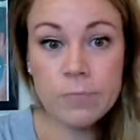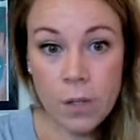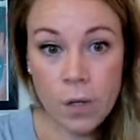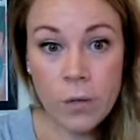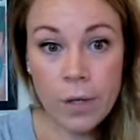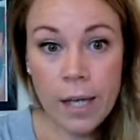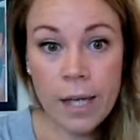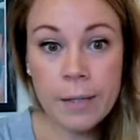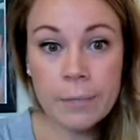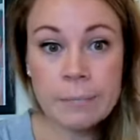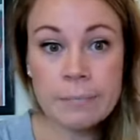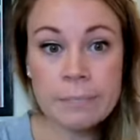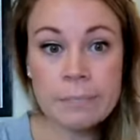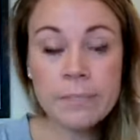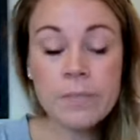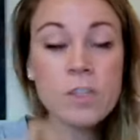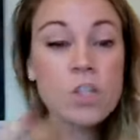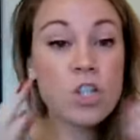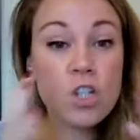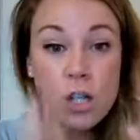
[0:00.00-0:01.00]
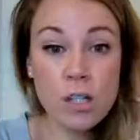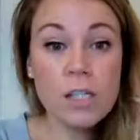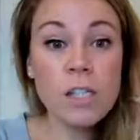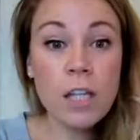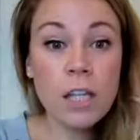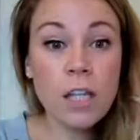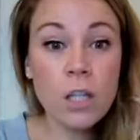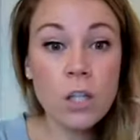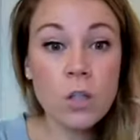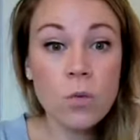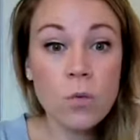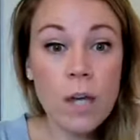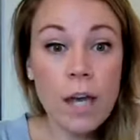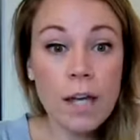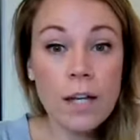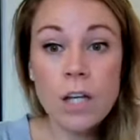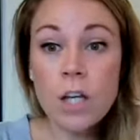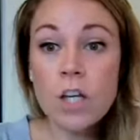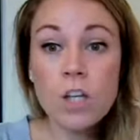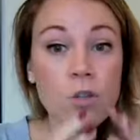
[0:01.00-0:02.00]
Okay? Just like you
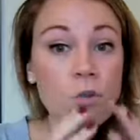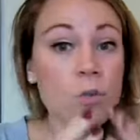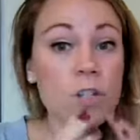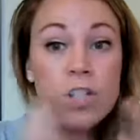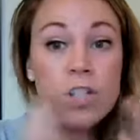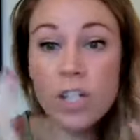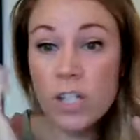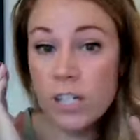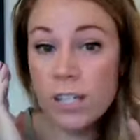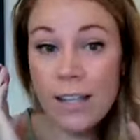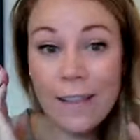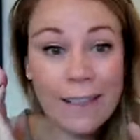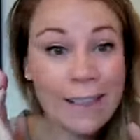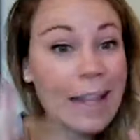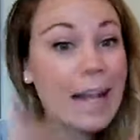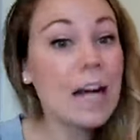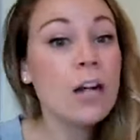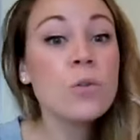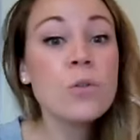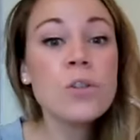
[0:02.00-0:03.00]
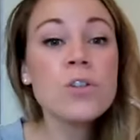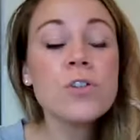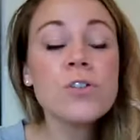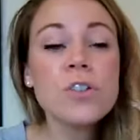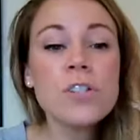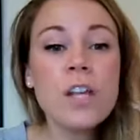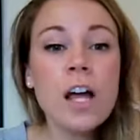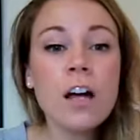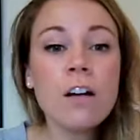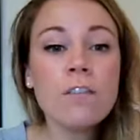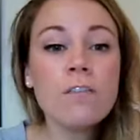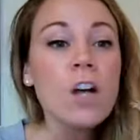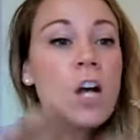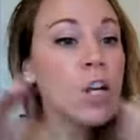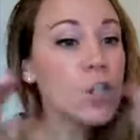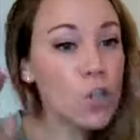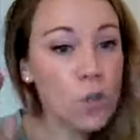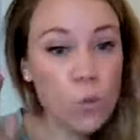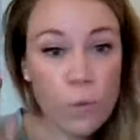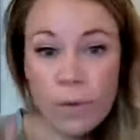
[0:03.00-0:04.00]
can. You can just allow yourself
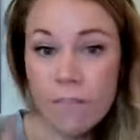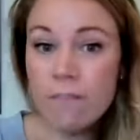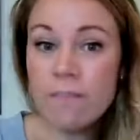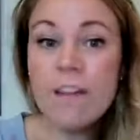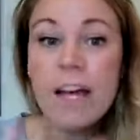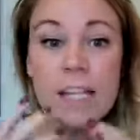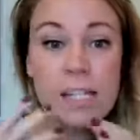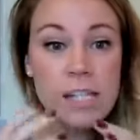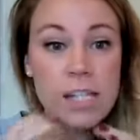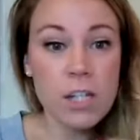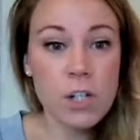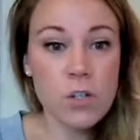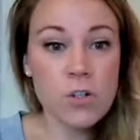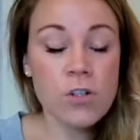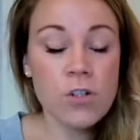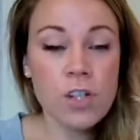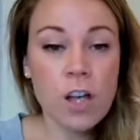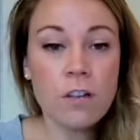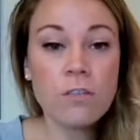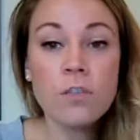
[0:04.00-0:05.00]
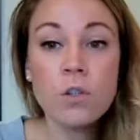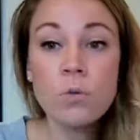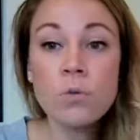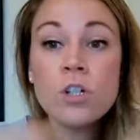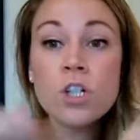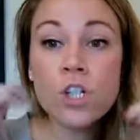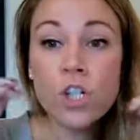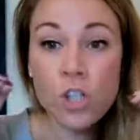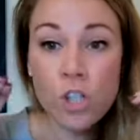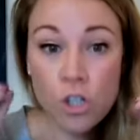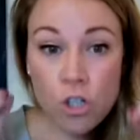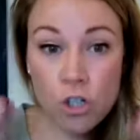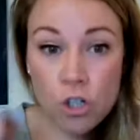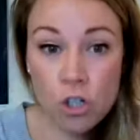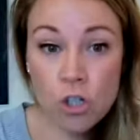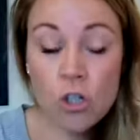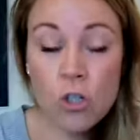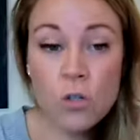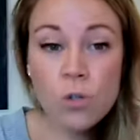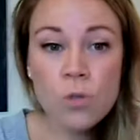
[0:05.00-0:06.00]
to invest in yourself. You can just
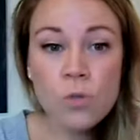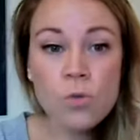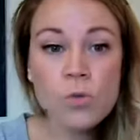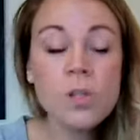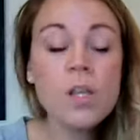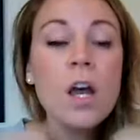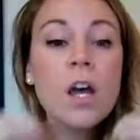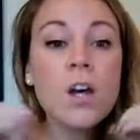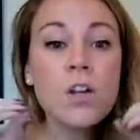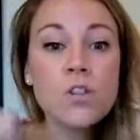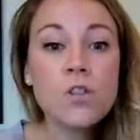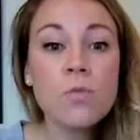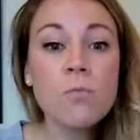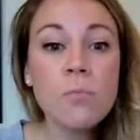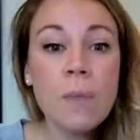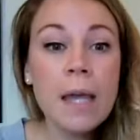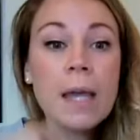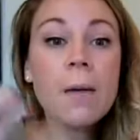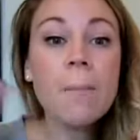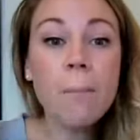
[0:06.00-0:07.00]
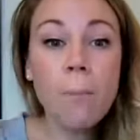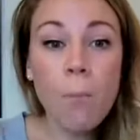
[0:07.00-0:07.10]
choose to make